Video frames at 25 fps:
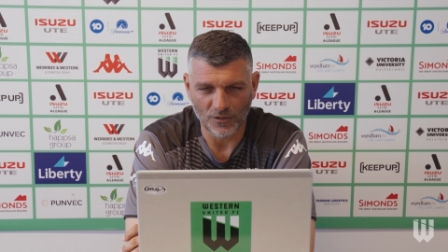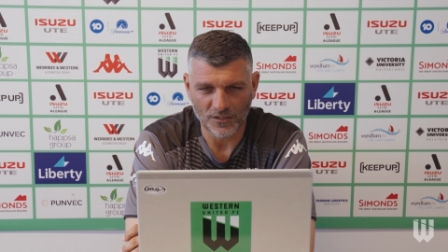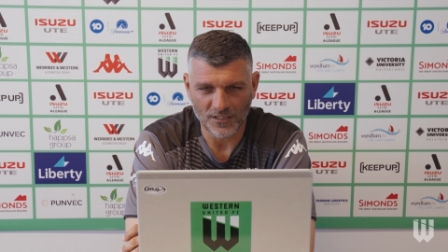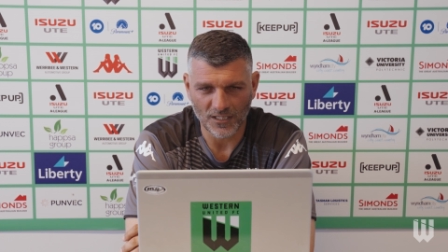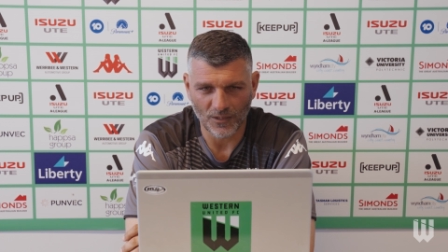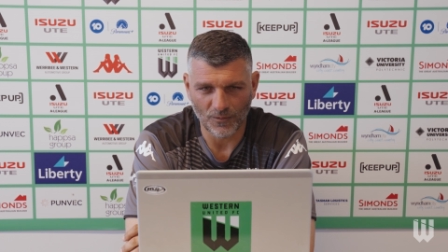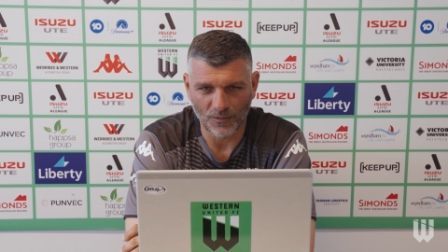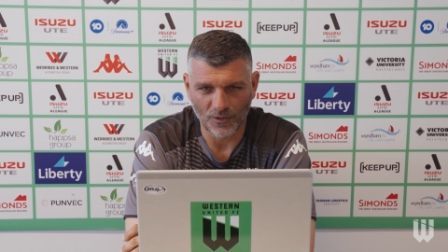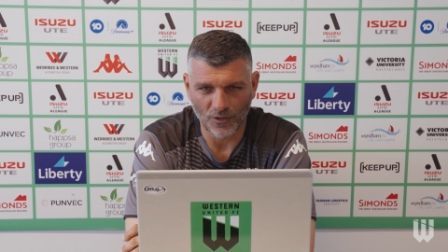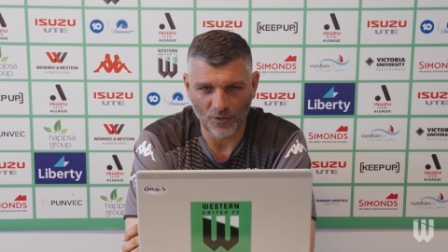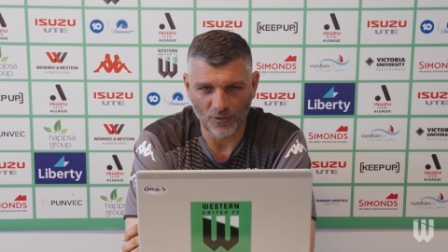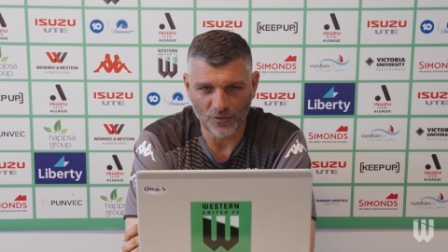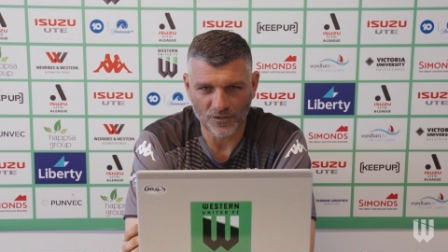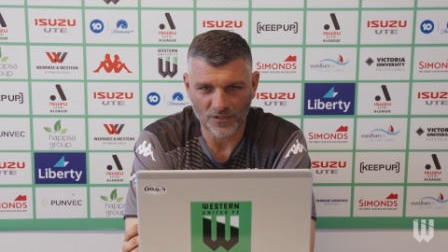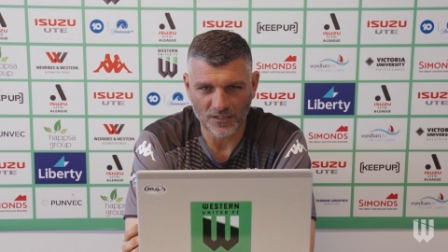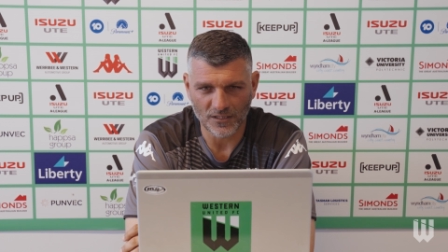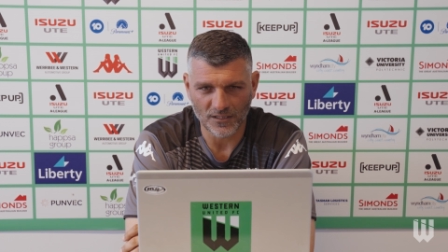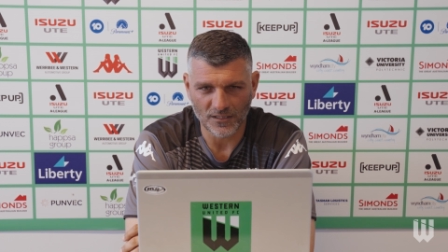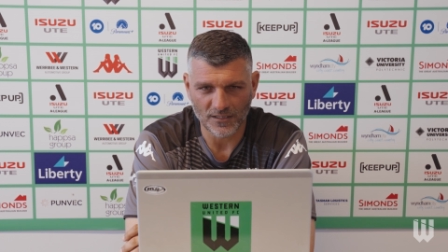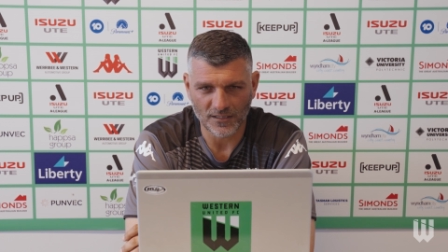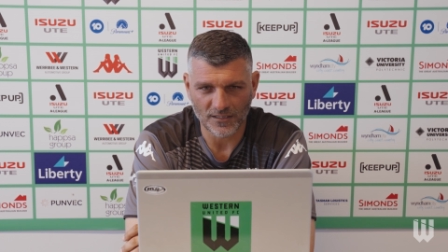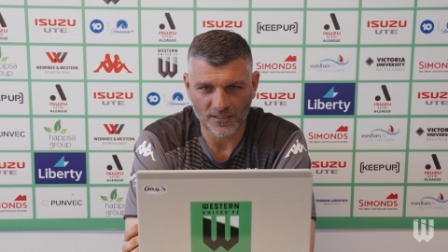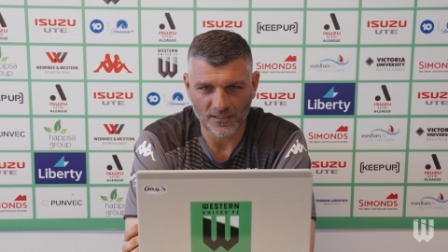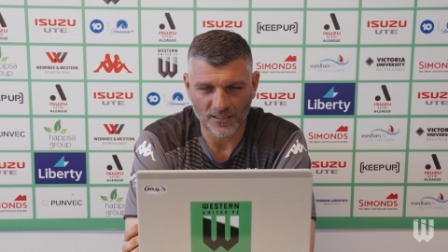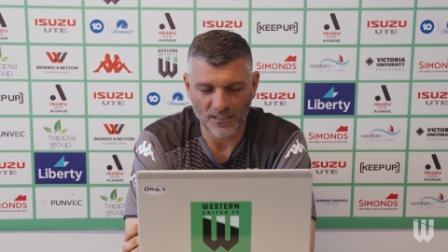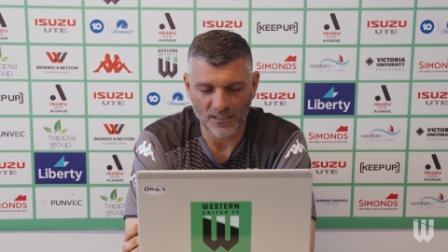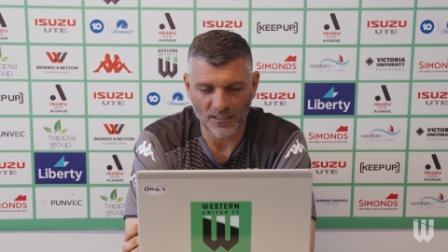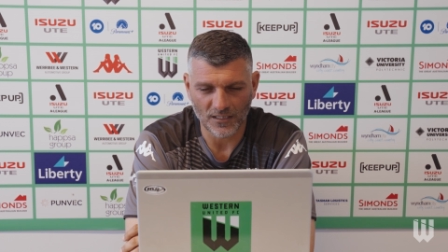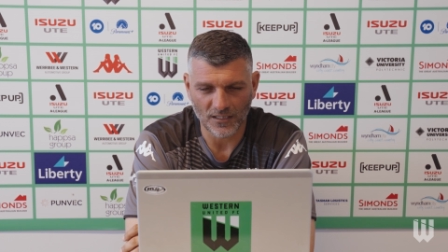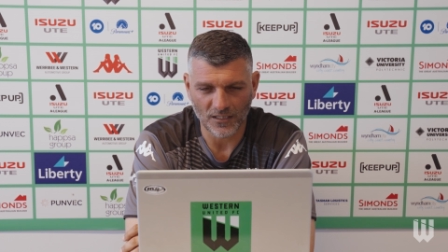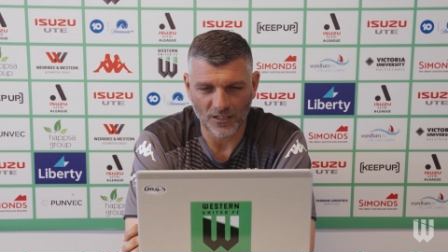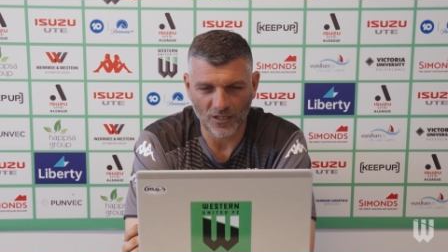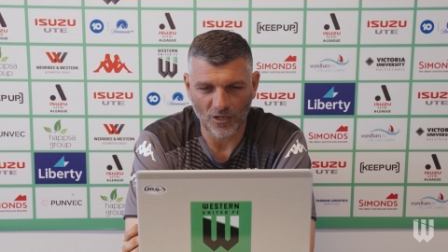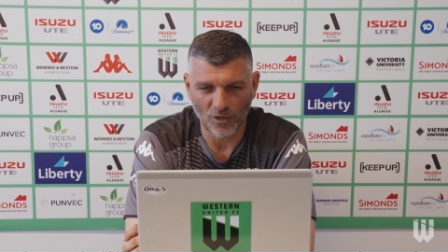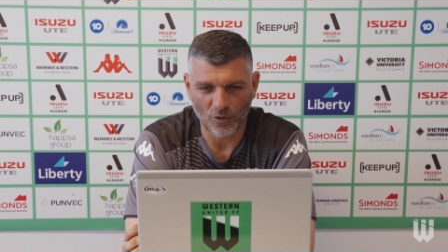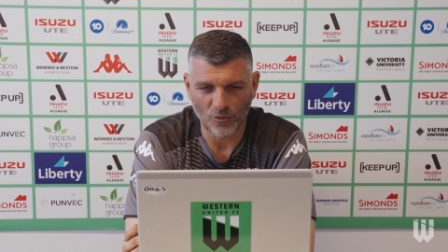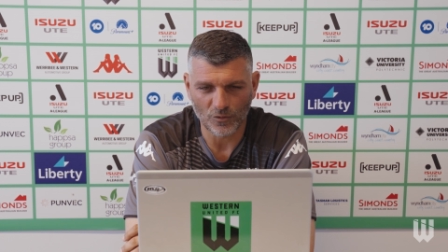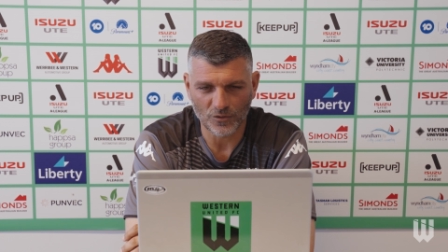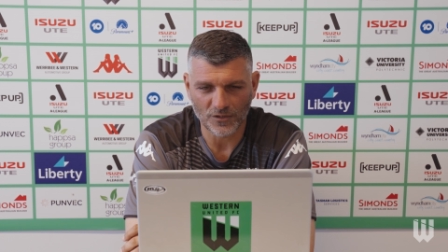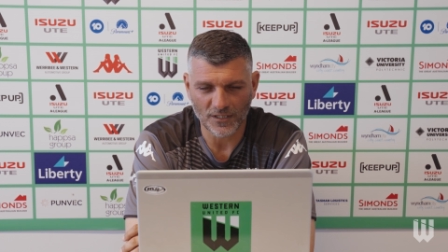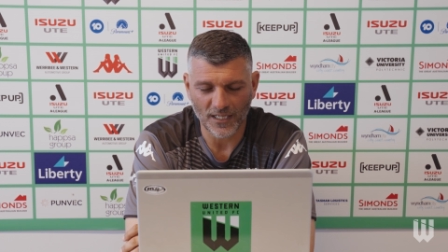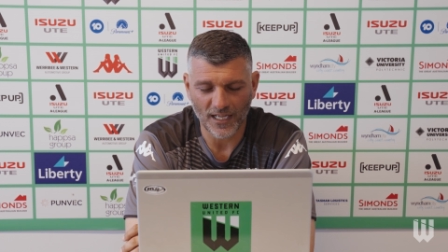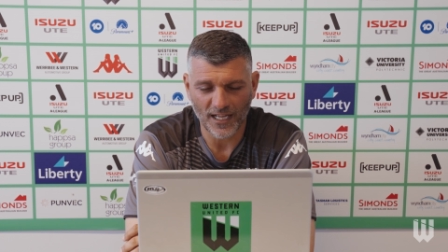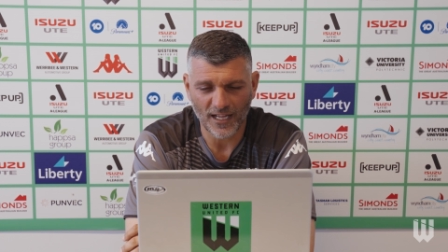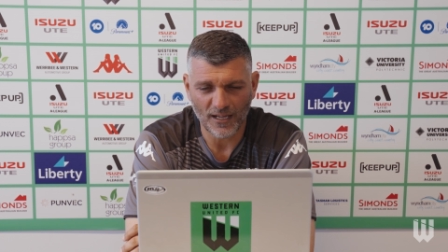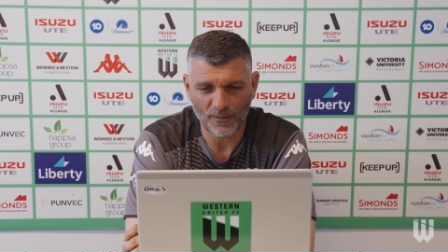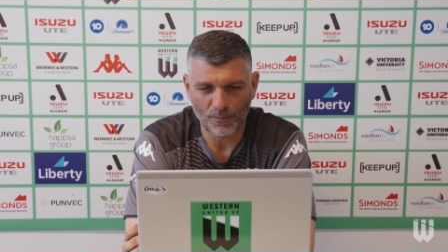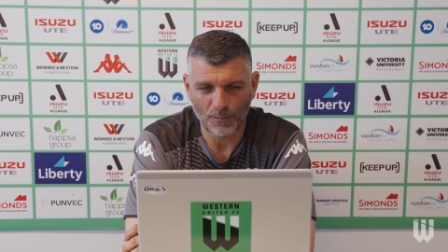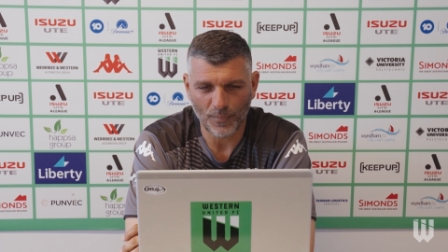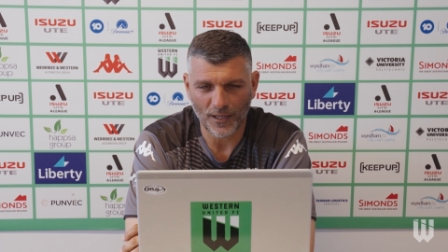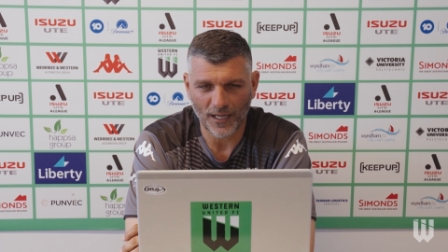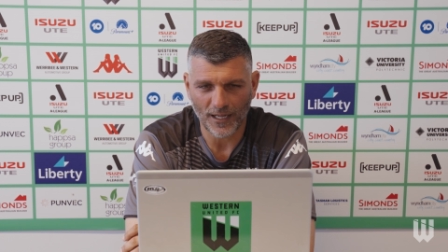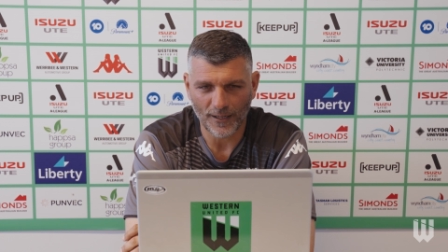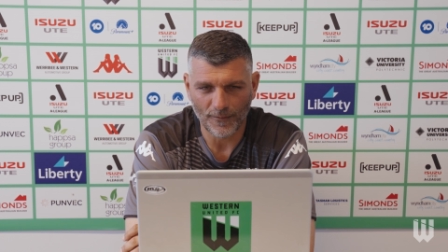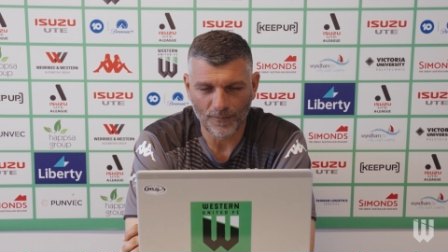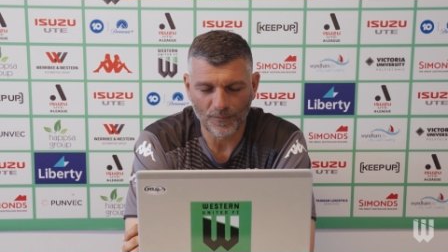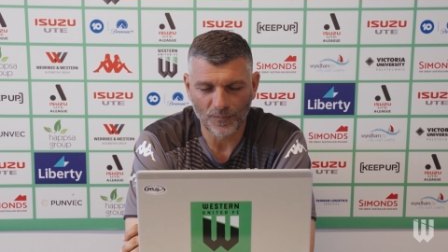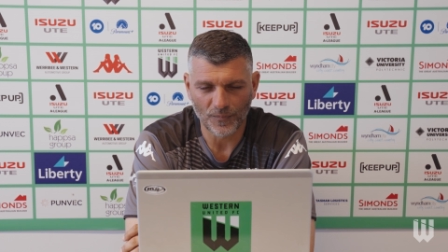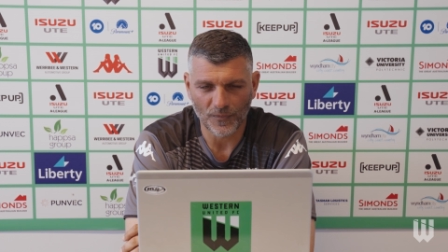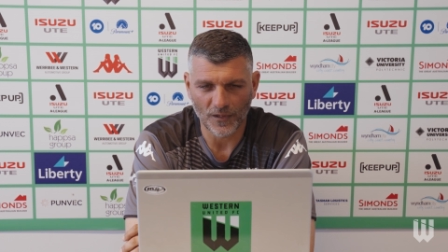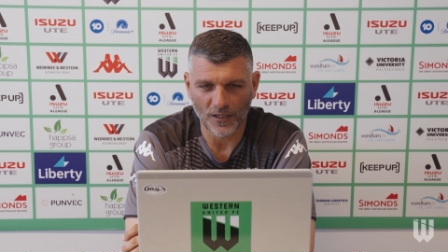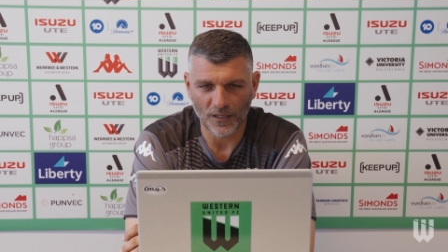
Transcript: what someone else's goals are, but,